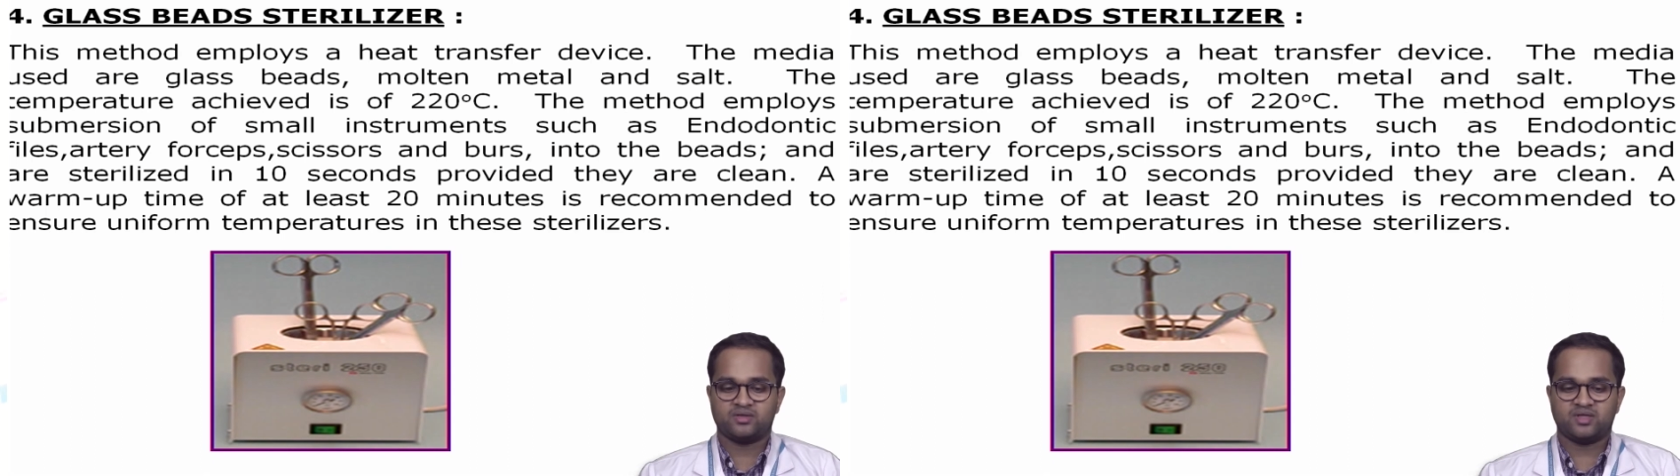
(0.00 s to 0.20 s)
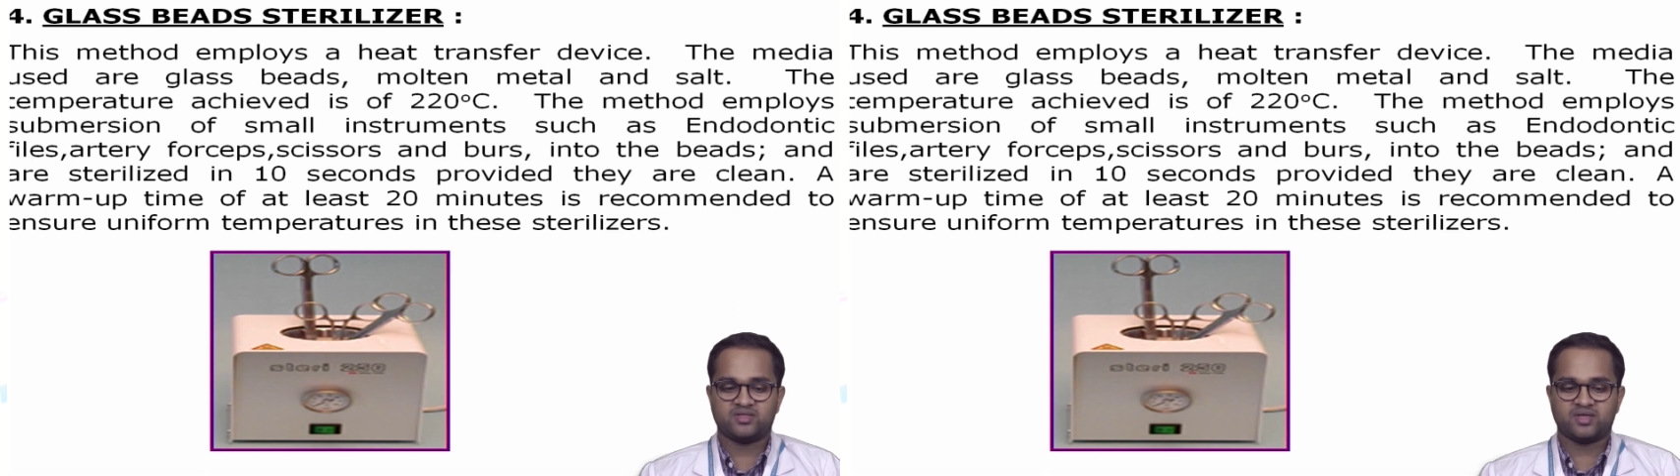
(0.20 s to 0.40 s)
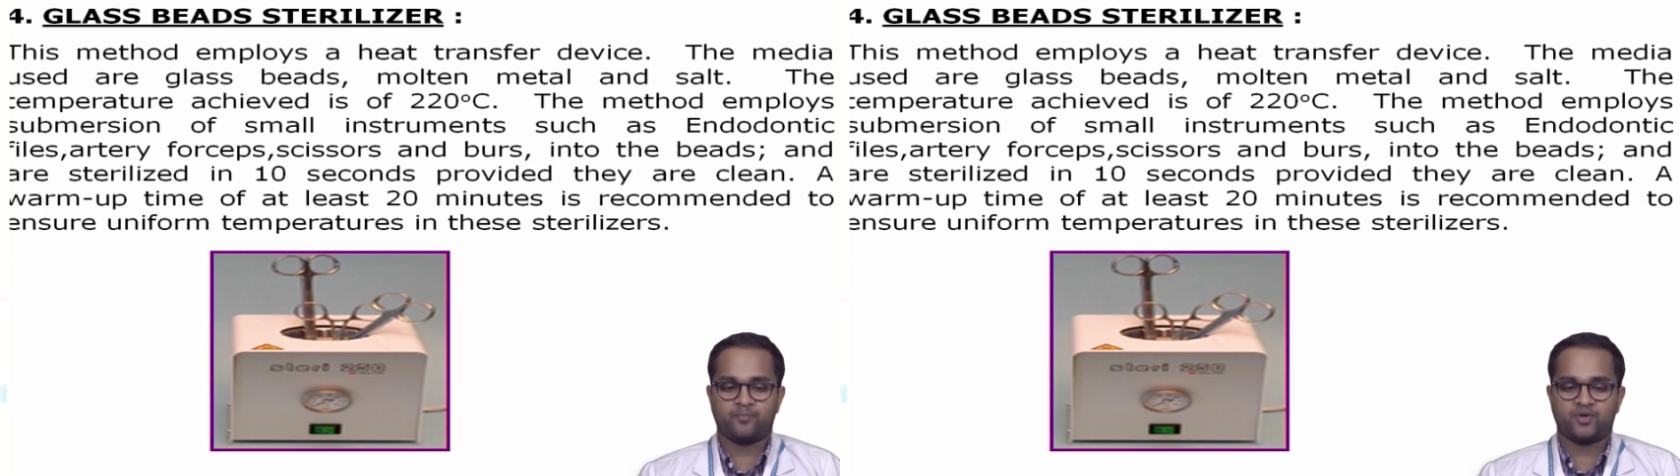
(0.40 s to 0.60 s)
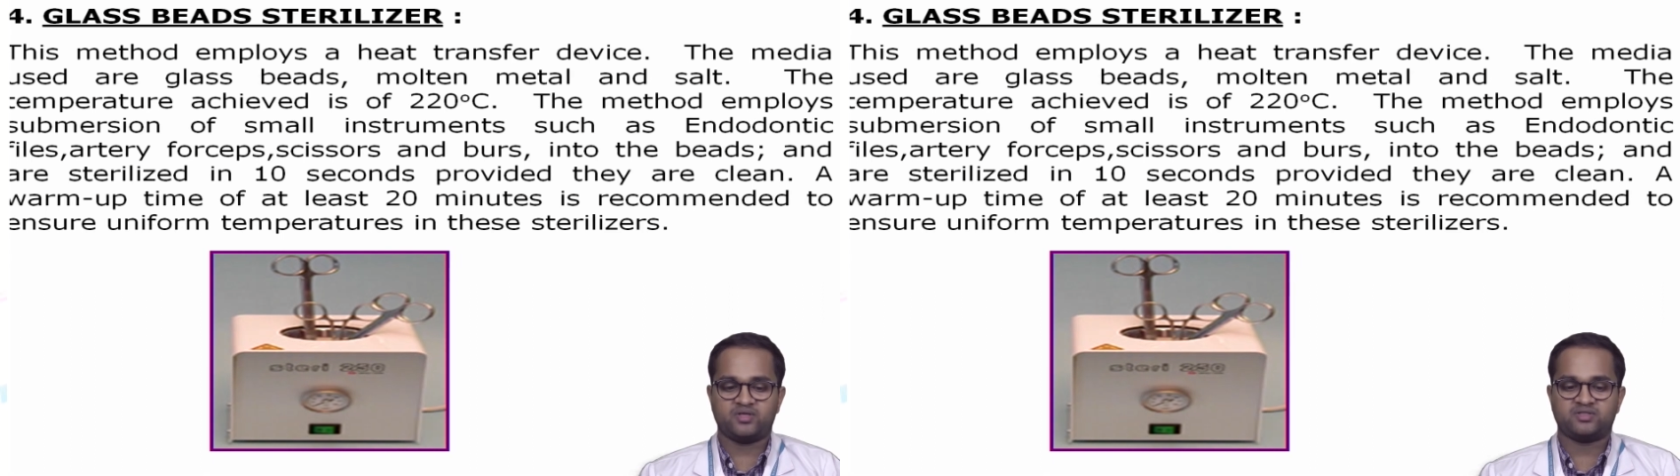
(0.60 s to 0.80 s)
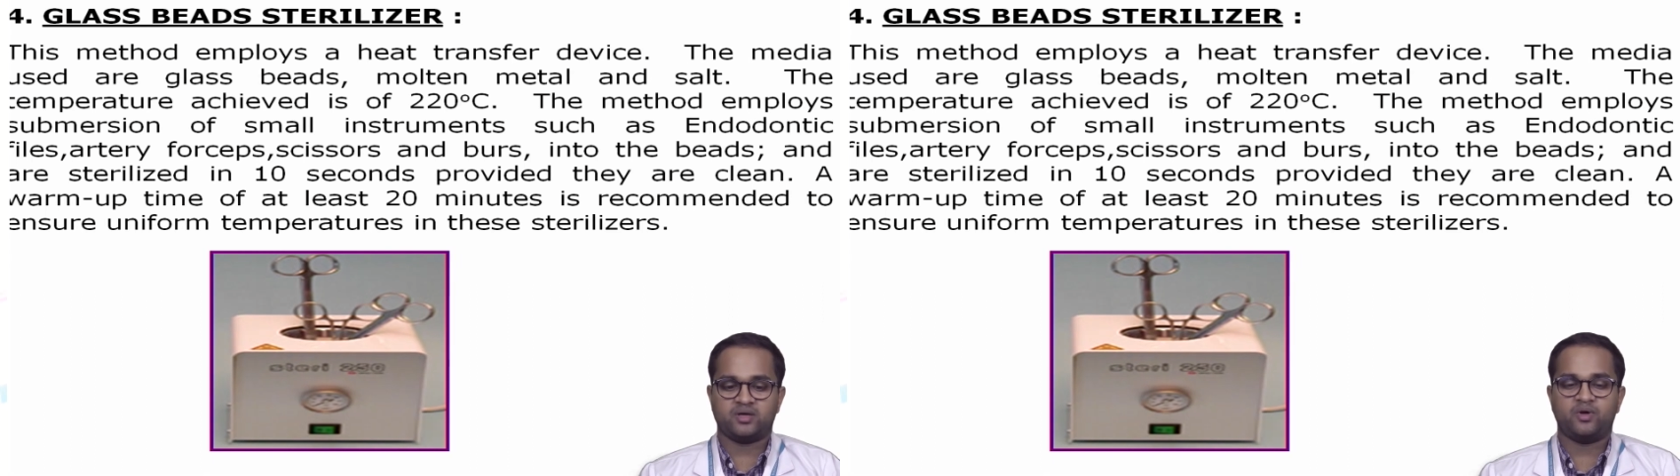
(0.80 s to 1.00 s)
This
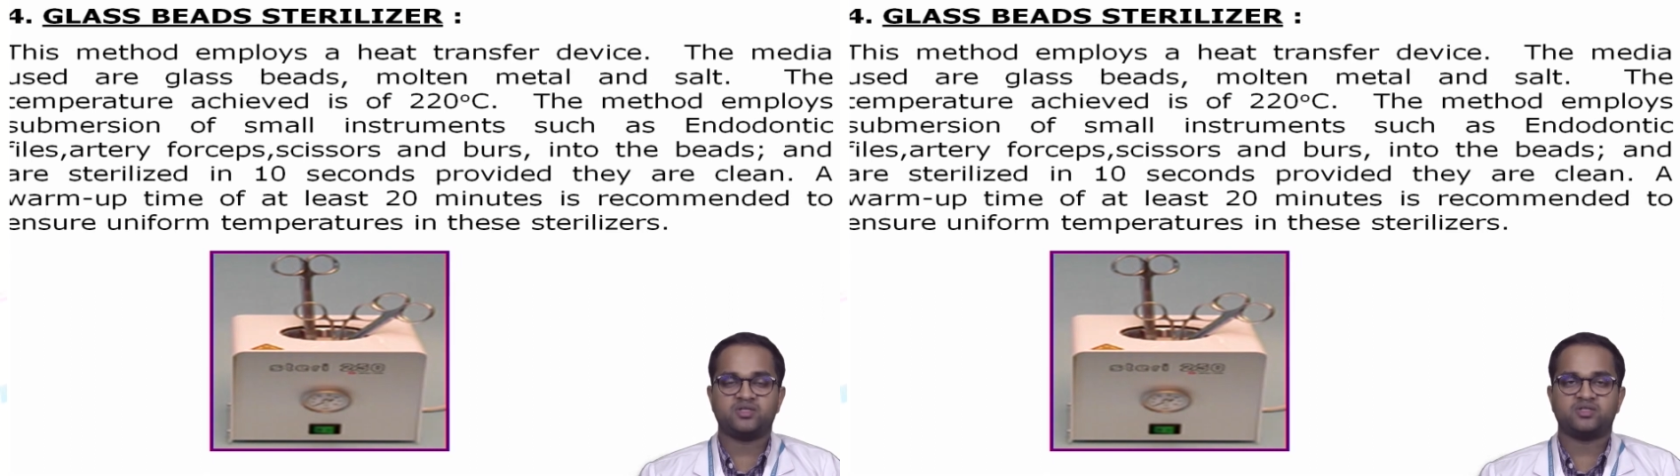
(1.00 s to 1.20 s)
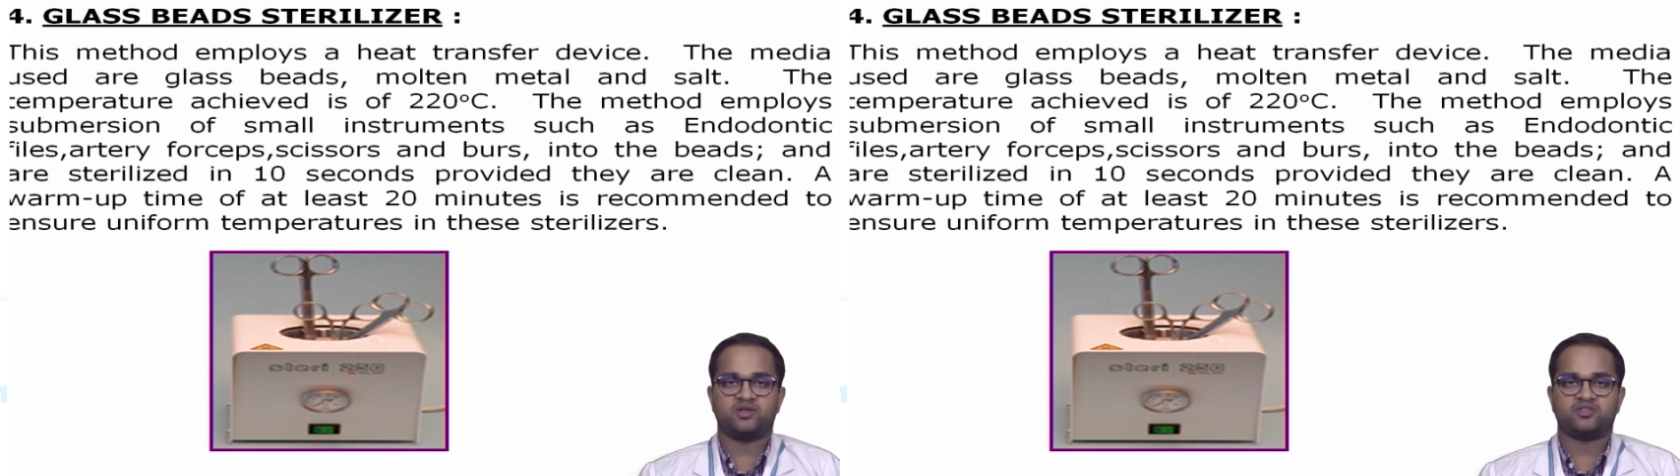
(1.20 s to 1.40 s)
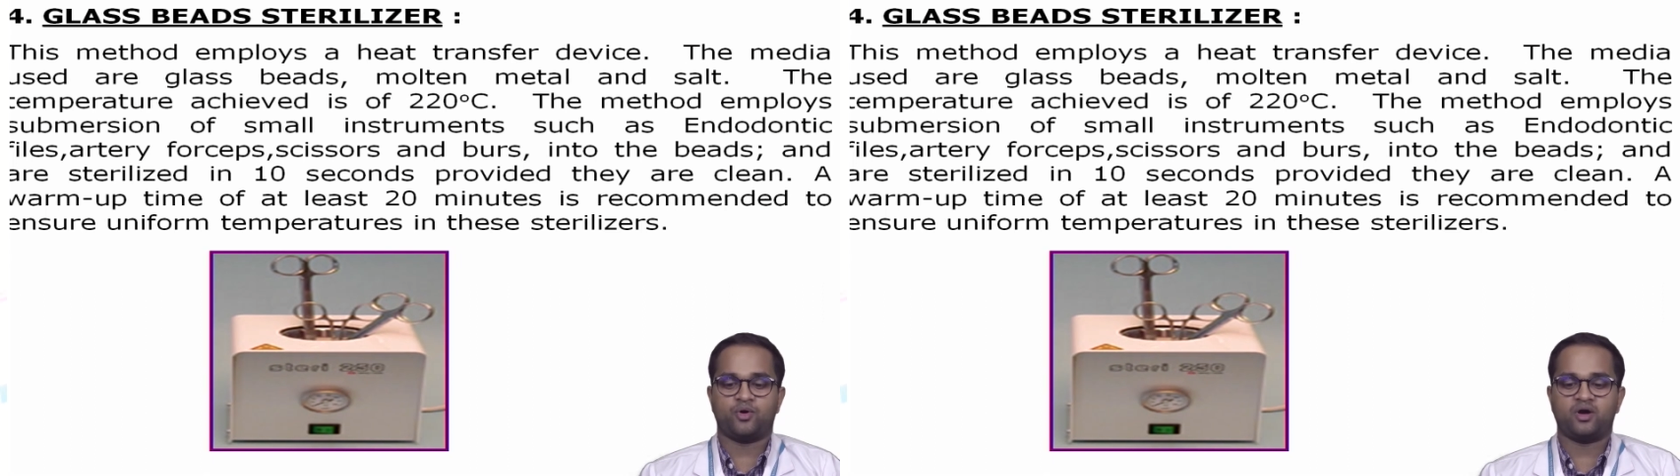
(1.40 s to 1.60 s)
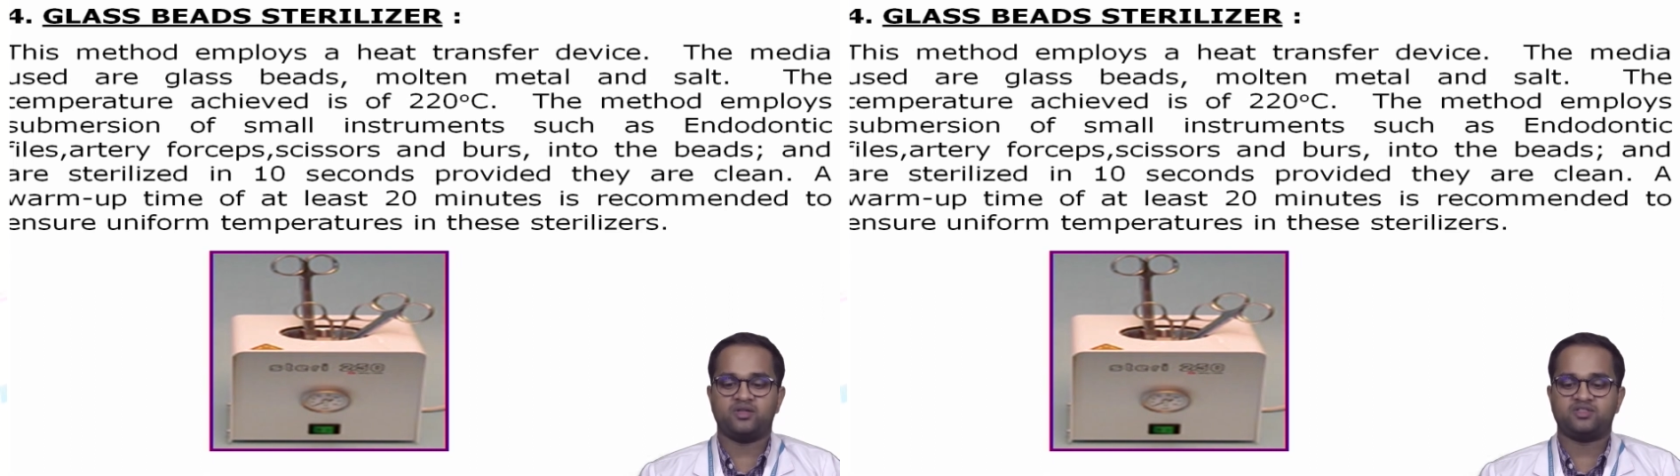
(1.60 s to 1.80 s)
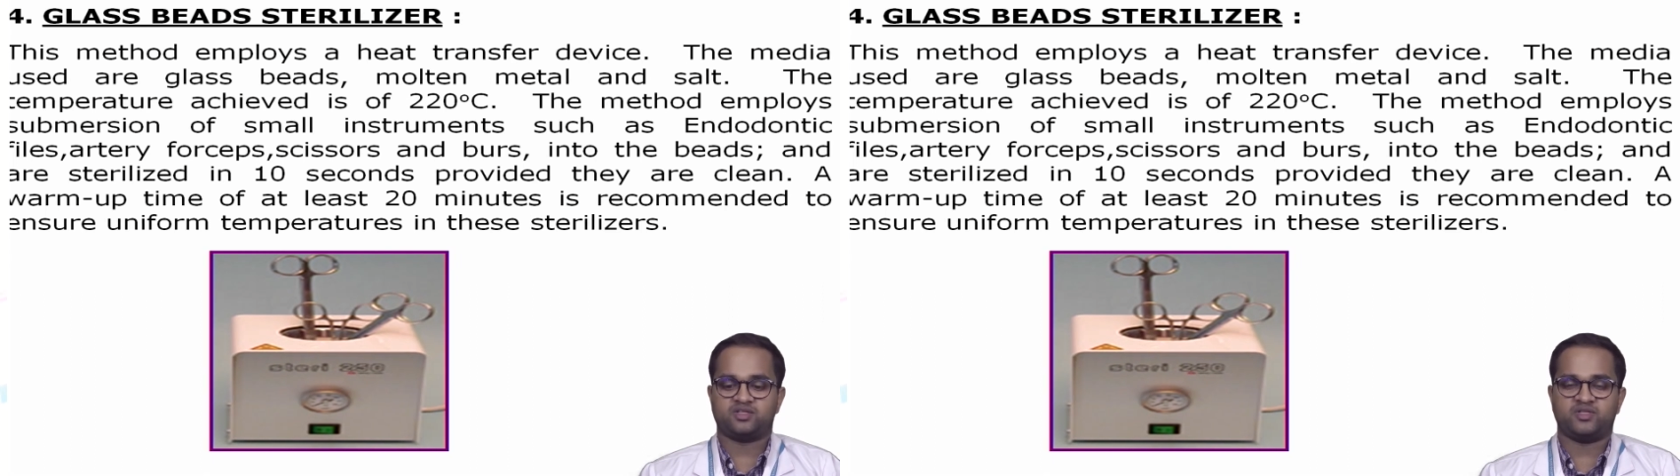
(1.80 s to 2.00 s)
employs submersion of
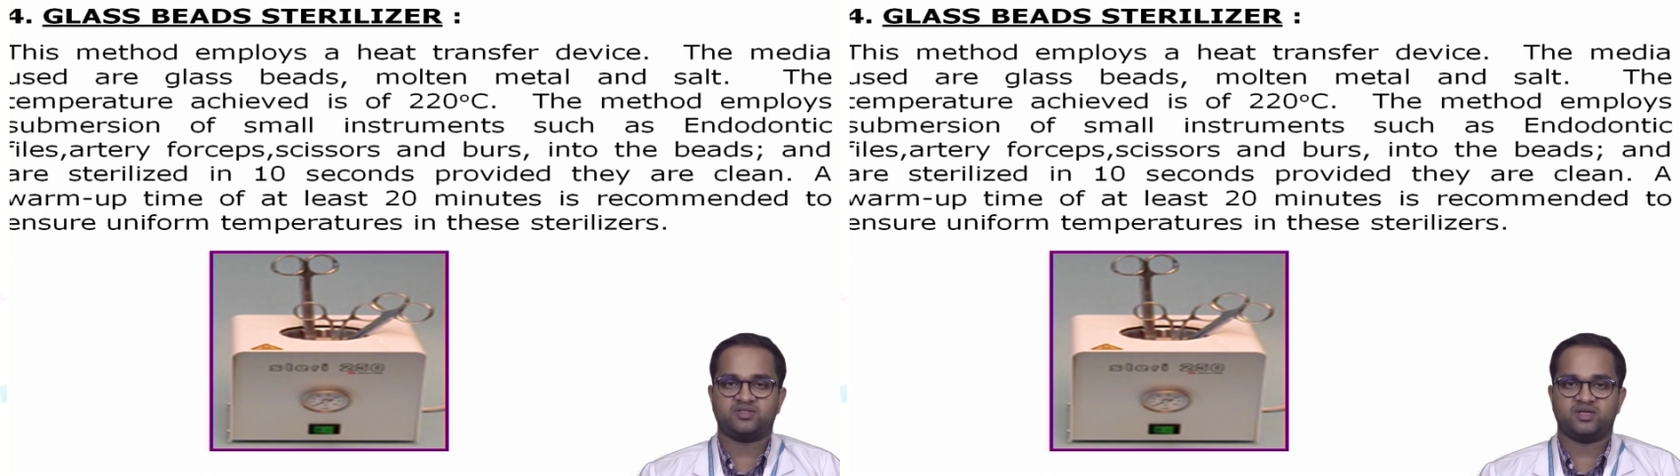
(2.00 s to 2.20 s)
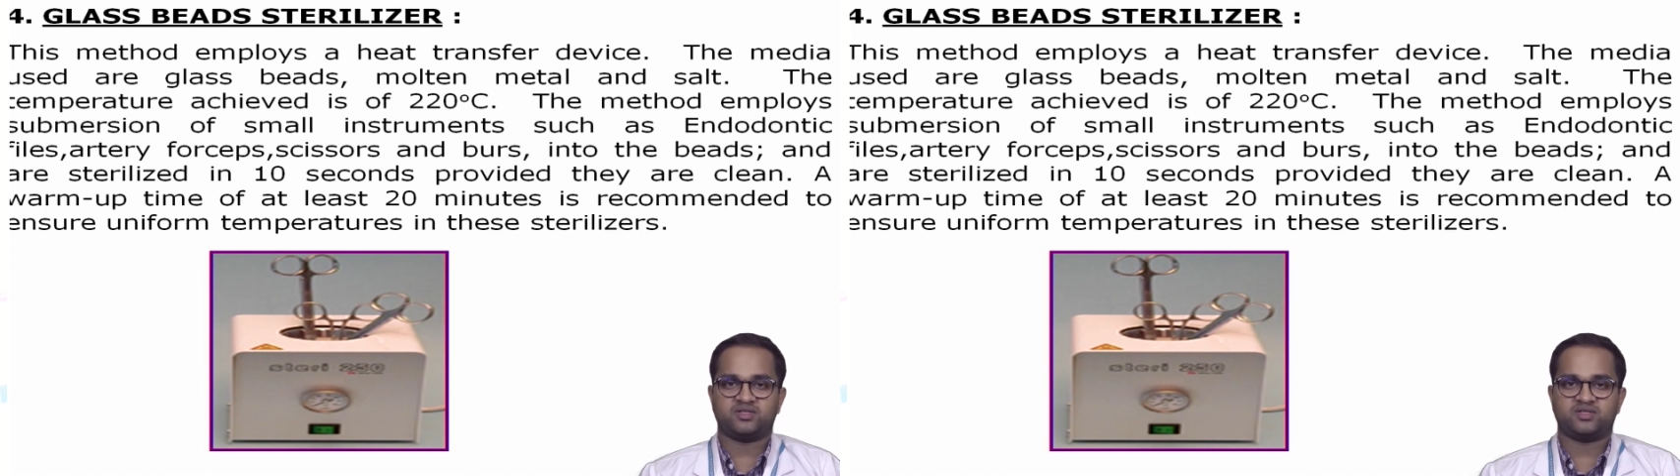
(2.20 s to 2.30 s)
small instruments